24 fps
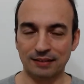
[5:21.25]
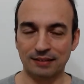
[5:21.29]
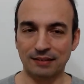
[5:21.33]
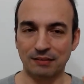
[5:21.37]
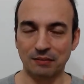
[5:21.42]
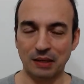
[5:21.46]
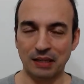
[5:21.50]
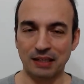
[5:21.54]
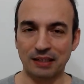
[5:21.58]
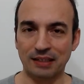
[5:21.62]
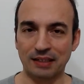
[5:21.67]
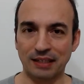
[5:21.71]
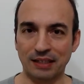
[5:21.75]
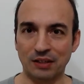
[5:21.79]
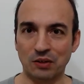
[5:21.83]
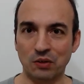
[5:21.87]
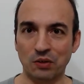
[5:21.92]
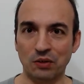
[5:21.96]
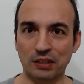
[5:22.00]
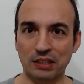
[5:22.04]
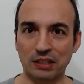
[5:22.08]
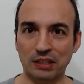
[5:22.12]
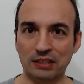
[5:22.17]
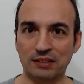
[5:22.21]
when they call
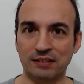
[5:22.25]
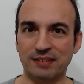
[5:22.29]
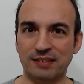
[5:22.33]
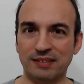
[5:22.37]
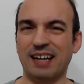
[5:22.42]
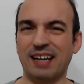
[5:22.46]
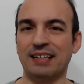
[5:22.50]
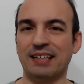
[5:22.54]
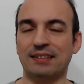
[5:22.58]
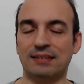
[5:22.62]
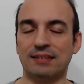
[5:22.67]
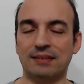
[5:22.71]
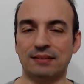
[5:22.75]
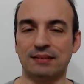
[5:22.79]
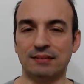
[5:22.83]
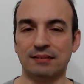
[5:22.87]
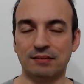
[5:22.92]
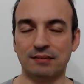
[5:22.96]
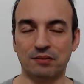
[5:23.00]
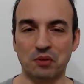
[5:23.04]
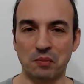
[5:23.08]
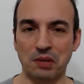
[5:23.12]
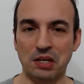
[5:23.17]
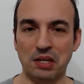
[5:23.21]
it diet.
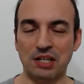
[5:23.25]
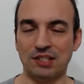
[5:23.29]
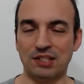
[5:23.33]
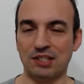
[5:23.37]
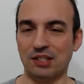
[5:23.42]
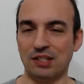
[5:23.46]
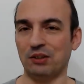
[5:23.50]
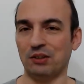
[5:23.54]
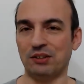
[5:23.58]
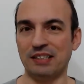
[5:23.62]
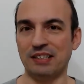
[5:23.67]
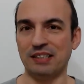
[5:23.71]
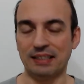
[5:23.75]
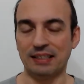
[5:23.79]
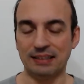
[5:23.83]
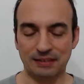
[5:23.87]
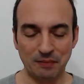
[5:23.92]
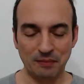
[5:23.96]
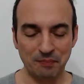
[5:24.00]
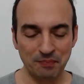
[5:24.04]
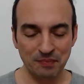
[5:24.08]
For me, it's not a diet.